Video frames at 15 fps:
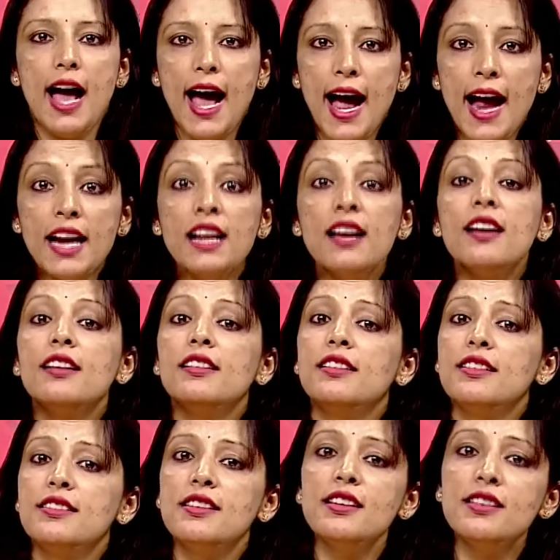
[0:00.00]
And
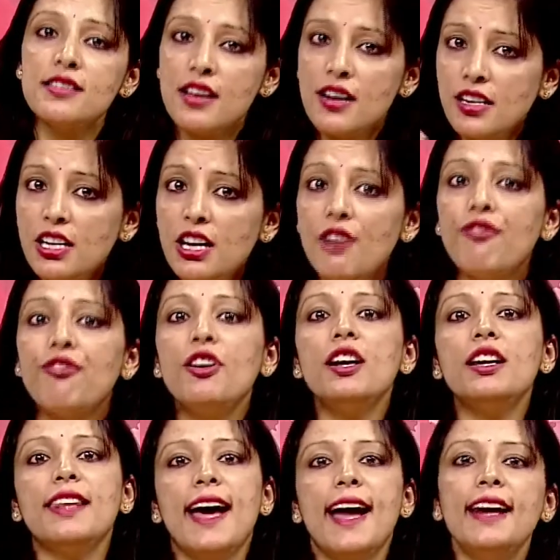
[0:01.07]
this is
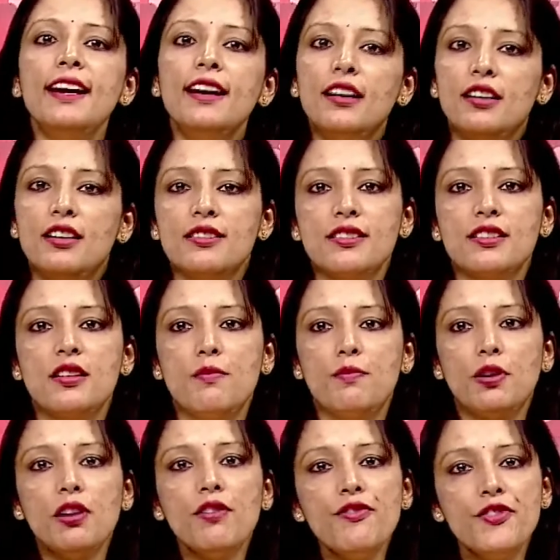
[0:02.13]
different than
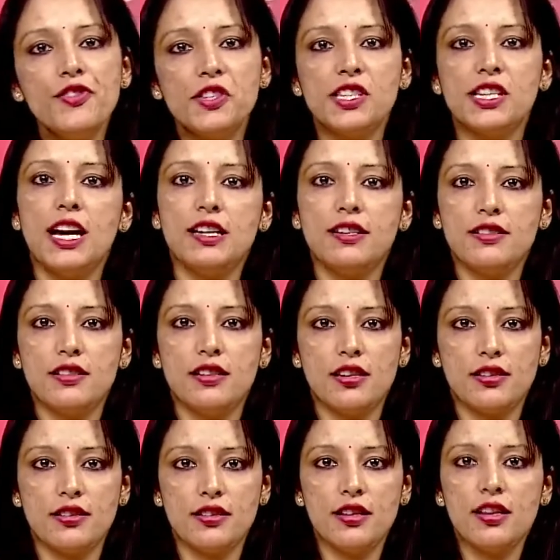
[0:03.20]
descriptive
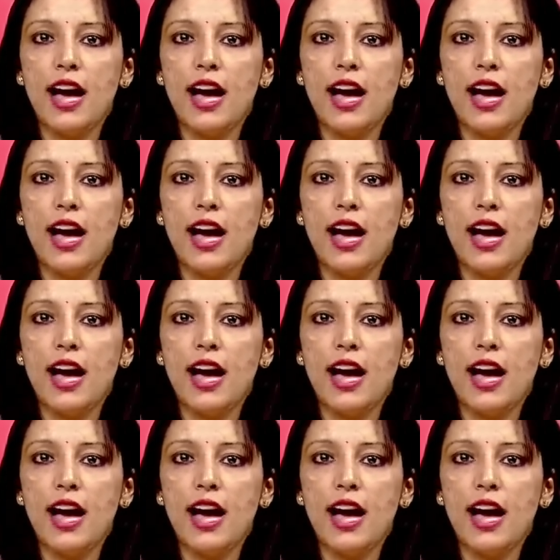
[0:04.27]
statistics